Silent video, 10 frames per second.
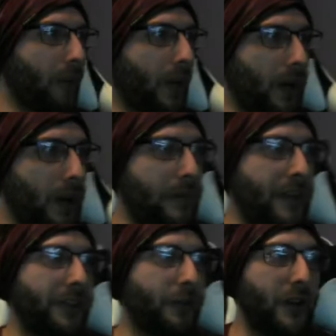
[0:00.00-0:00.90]
And
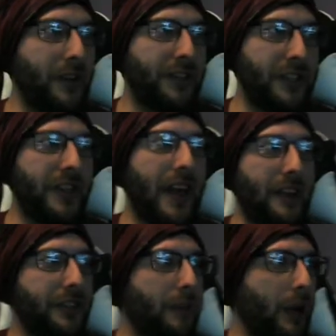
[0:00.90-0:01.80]
that's where you see the added
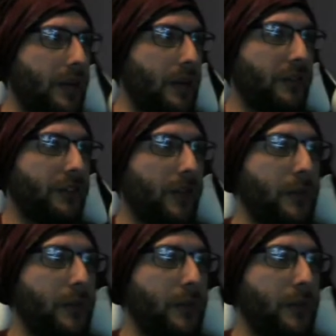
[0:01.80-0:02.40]
spell damage. So if you